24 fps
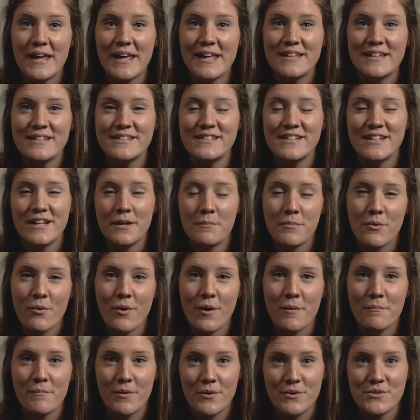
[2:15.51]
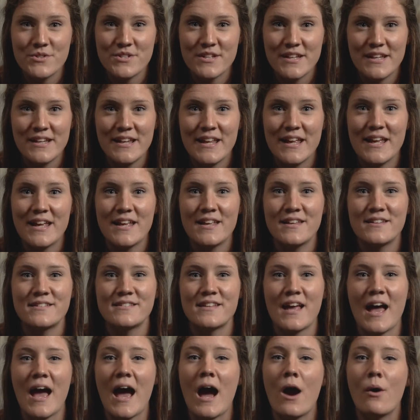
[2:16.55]
in TWR Motion
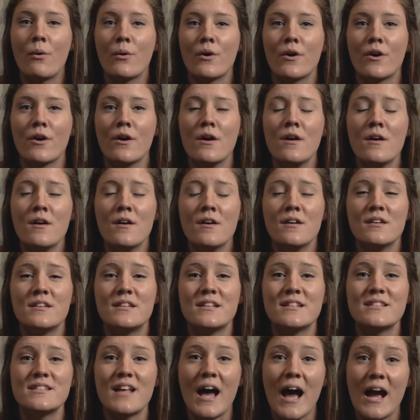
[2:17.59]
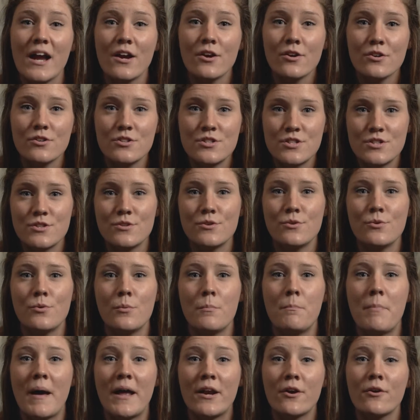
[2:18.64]
is our desire to
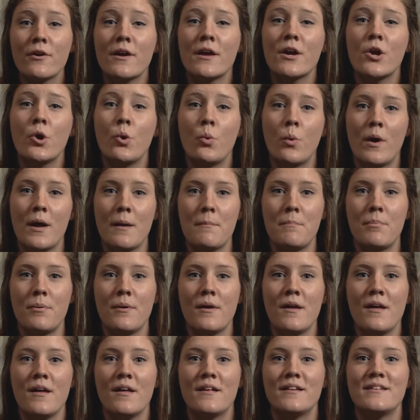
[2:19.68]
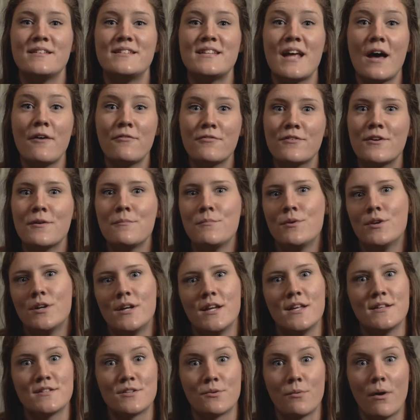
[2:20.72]
better equip deaf
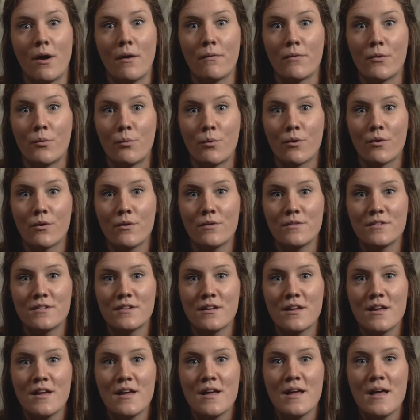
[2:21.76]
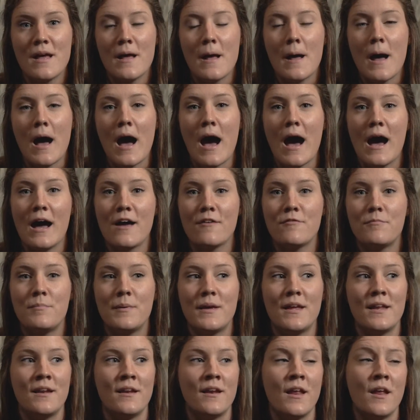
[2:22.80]
communities around the world. I've
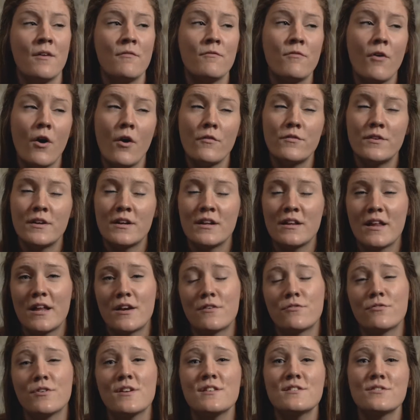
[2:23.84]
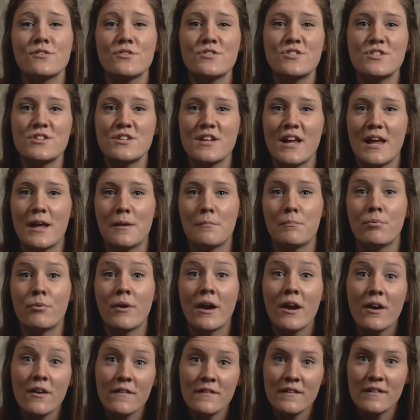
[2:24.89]
been involved in a lot of research and
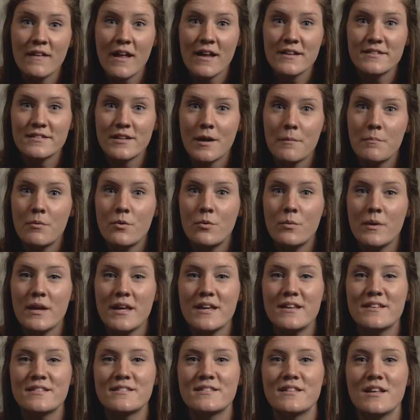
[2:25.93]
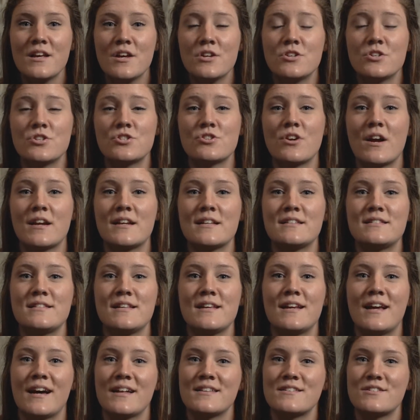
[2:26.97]
prayer in the last couple weeks, just trying to
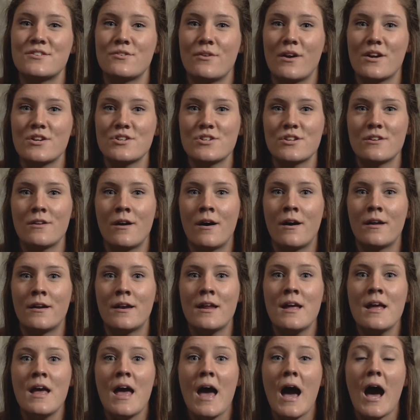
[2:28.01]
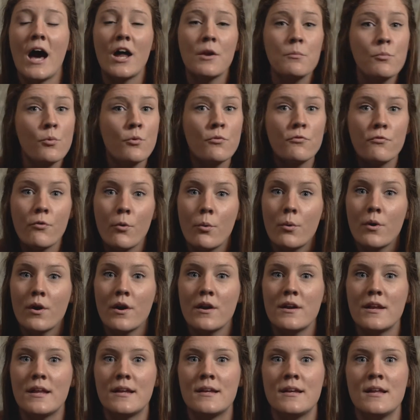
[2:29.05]
seek God's direction on how to move
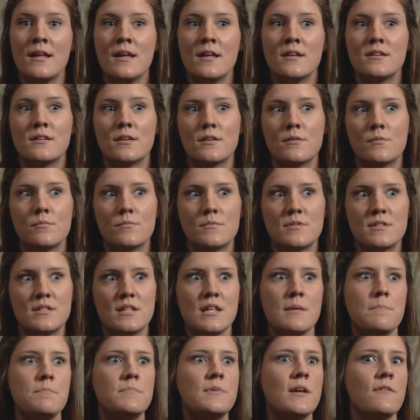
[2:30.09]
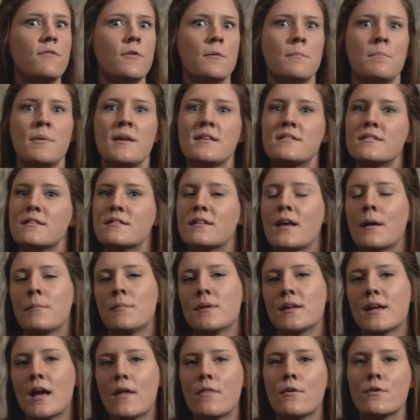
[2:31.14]
forward and to see different pieces come
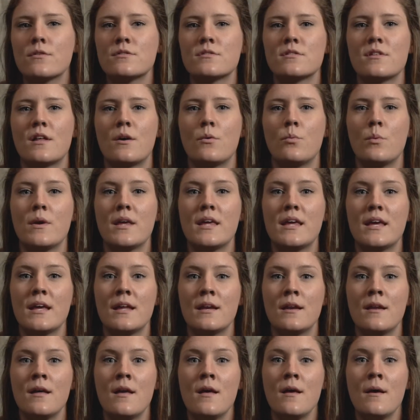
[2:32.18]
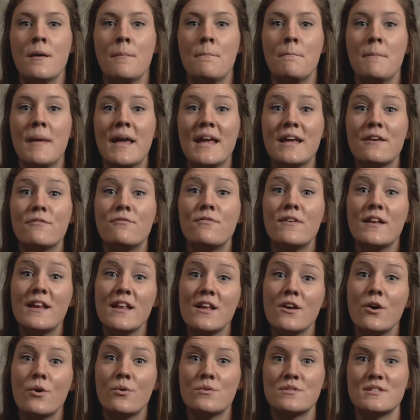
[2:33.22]
together so that we can make
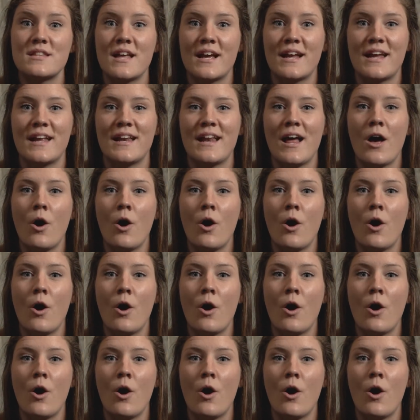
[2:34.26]
videos that can